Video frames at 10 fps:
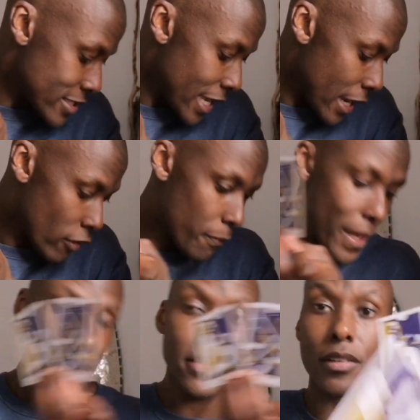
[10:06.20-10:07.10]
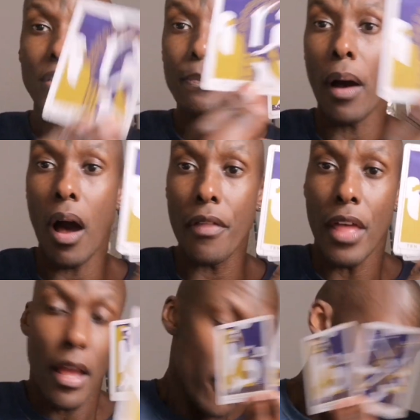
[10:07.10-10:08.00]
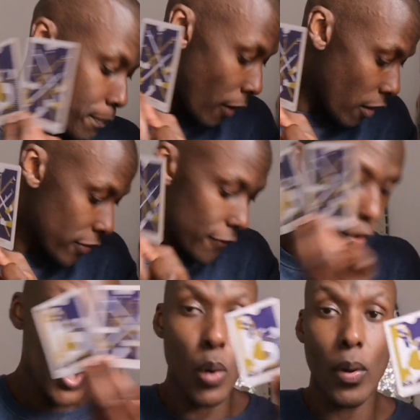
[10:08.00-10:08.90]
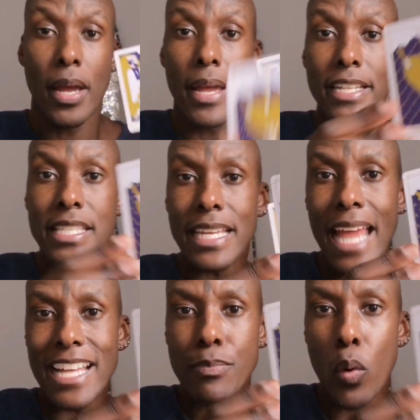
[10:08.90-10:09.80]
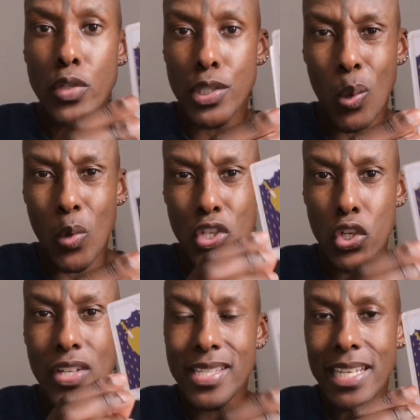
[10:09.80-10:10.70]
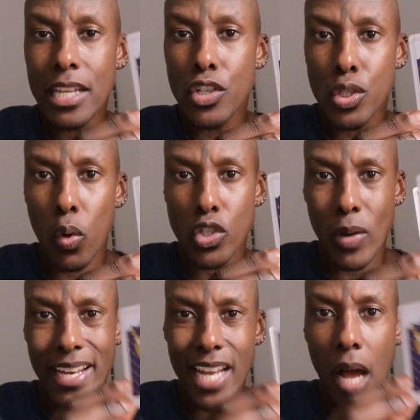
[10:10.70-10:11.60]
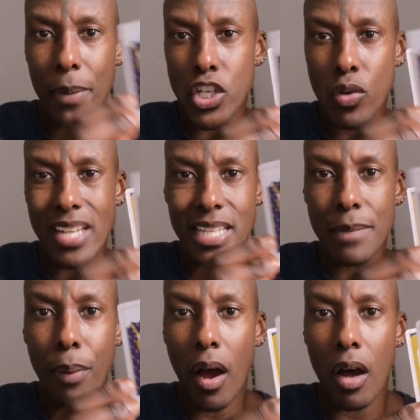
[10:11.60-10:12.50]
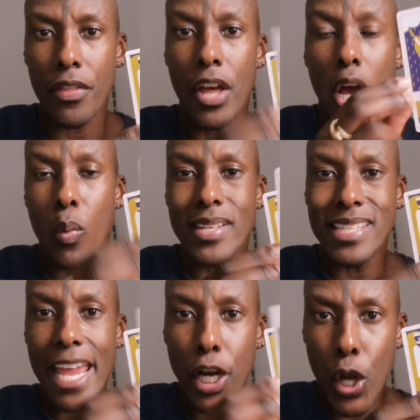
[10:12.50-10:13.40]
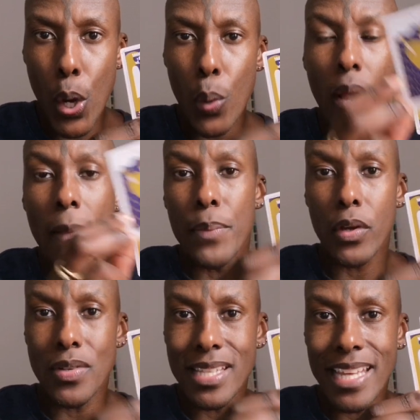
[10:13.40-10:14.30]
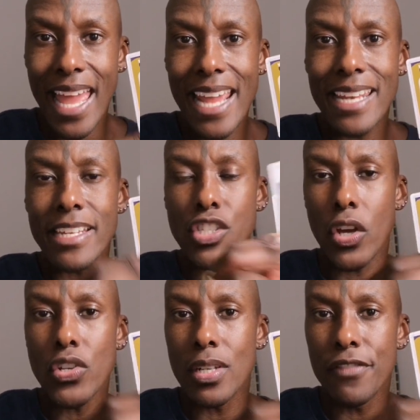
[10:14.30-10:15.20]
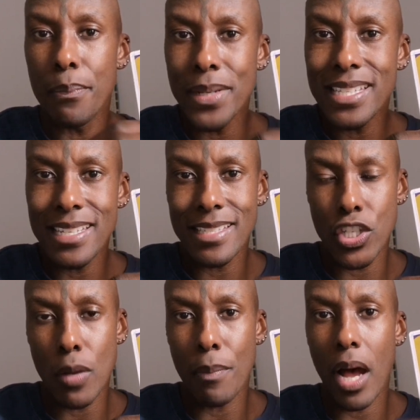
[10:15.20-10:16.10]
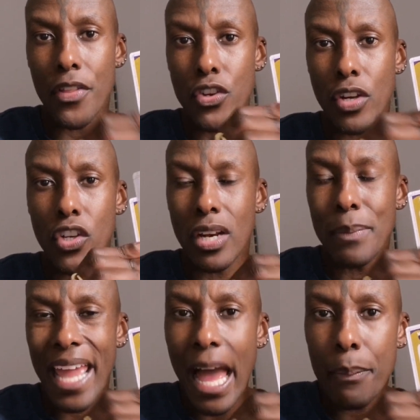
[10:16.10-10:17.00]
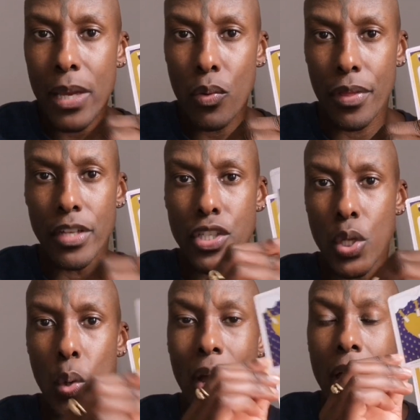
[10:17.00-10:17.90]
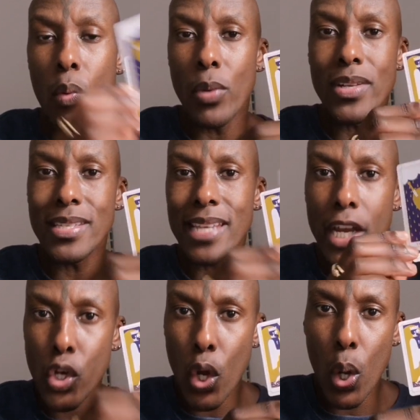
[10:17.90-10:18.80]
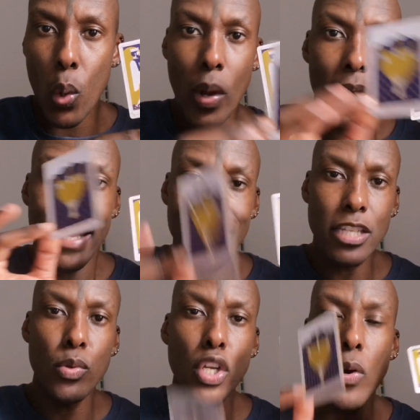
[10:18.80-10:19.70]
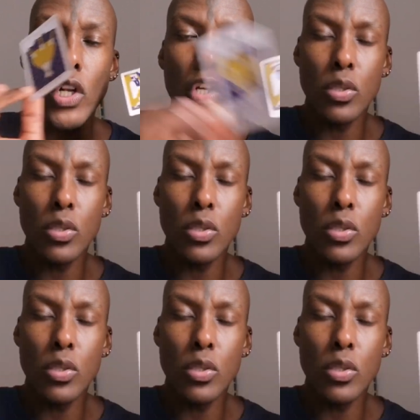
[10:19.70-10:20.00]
the 10 of Pentacles path. That path of no, it has more swords. You don't see the swords right now, but trust that path. We're saying no because in the end it's going to leave a bitterness in your mouth. You're not going to be happy with it. So when we say no, yes, we know it